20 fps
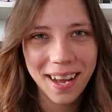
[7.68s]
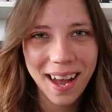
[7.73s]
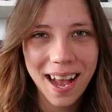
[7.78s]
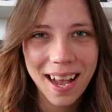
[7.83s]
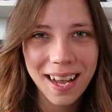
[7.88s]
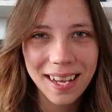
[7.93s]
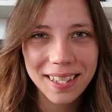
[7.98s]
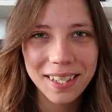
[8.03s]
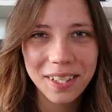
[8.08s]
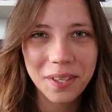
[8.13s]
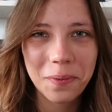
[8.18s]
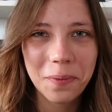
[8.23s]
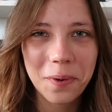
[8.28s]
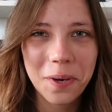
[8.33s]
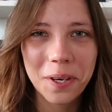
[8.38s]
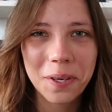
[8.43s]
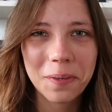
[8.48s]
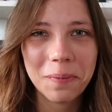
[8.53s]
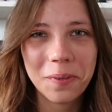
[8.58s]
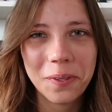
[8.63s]
guys and
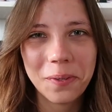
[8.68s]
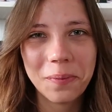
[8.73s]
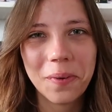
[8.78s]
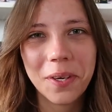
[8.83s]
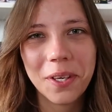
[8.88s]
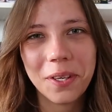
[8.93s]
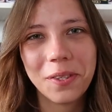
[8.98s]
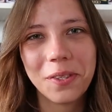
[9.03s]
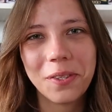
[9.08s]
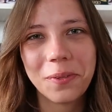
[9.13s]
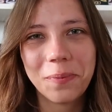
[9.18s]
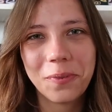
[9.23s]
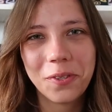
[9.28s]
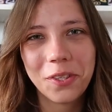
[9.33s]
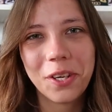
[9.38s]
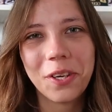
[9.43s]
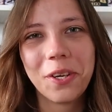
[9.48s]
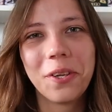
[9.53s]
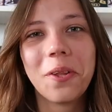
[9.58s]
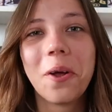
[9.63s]
welcome to my YouTube
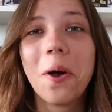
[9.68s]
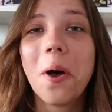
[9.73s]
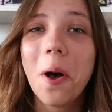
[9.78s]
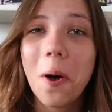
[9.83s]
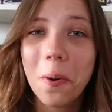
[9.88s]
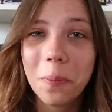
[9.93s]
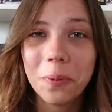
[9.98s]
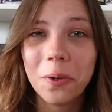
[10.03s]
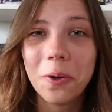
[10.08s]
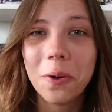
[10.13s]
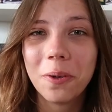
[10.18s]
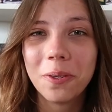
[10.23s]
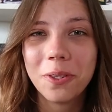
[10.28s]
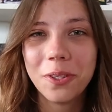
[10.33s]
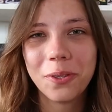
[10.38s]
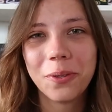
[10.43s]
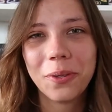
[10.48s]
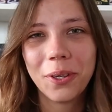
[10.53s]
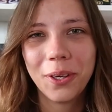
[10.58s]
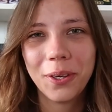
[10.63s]
channel. I hope you're all
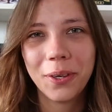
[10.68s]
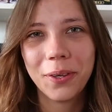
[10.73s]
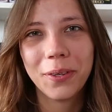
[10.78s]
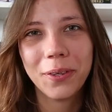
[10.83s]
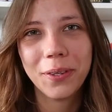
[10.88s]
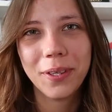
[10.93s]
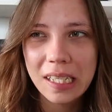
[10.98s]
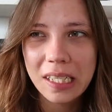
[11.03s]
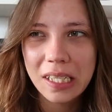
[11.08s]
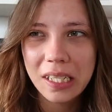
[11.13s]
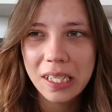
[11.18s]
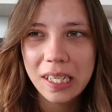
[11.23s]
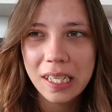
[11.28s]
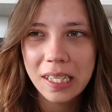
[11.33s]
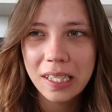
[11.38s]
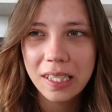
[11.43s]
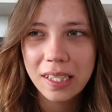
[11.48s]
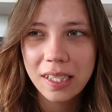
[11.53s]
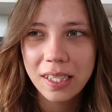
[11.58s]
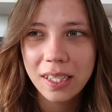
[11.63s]
doing good. As you
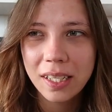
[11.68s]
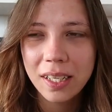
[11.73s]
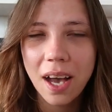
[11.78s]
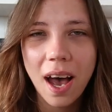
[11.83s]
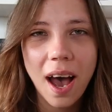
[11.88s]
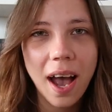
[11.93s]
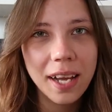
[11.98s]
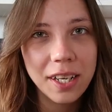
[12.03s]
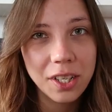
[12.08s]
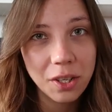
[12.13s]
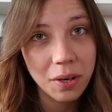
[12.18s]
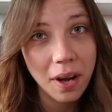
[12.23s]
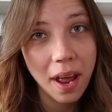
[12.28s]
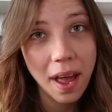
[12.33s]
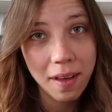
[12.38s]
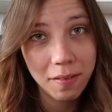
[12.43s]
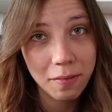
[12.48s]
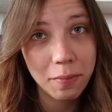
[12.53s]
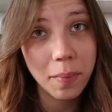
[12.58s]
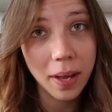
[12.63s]
can see, I don't
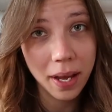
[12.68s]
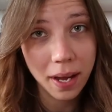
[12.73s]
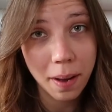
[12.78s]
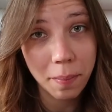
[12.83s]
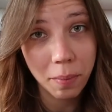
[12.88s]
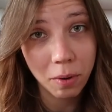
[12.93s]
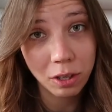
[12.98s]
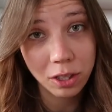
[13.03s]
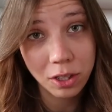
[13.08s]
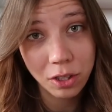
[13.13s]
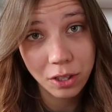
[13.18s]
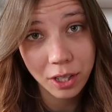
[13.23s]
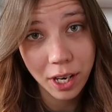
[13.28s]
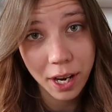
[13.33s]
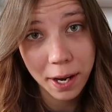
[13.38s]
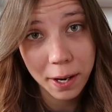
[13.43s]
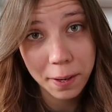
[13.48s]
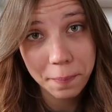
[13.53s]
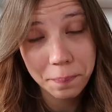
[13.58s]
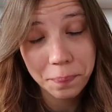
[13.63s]
have makeup on
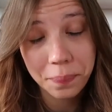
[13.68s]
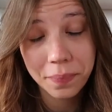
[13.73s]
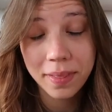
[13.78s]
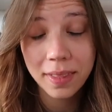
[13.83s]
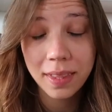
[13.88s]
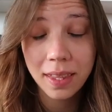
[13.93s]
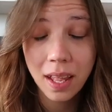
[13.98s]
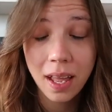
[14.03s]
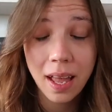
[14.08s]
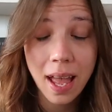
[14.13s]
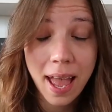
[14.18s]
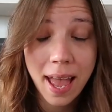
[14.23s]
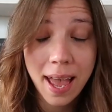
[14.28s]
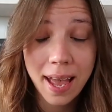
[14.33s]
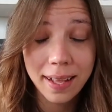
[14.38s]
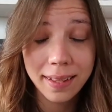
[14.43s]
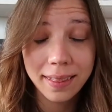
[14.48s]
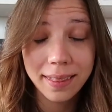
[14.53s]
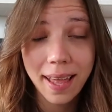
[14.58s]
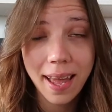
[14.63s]
today,
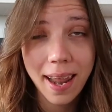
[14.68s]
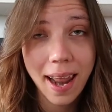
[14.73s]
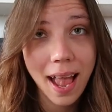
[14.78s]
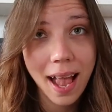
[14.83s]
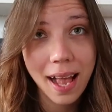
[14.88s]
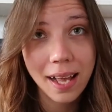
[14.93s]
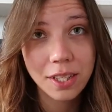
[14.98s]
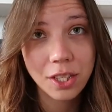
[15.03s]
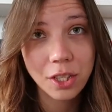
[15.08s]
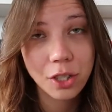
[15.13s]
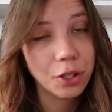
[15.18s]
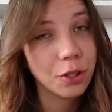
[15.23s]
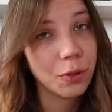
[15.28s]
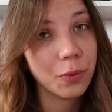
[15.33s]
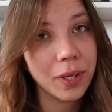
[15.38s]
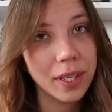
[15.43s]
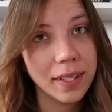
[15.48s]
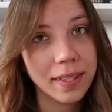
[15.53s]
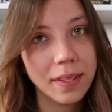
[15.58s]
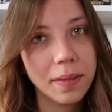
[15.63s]
and that has a
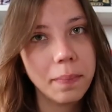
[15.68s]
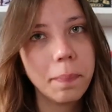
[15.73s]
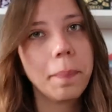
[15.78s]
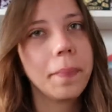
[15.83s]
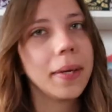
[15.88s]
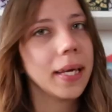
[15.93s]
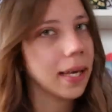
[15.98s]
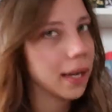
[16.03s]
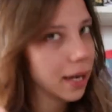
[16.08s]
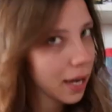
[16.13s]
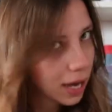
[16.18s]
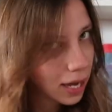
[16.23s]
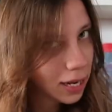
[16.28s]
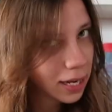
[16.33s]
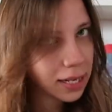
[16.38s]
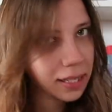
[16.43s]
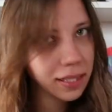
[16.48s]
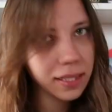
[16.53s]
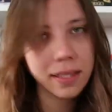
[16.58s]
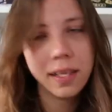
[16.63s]
good reason,
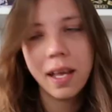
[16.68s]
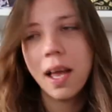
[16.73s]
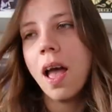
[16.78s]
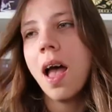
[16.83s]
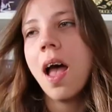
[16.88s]
because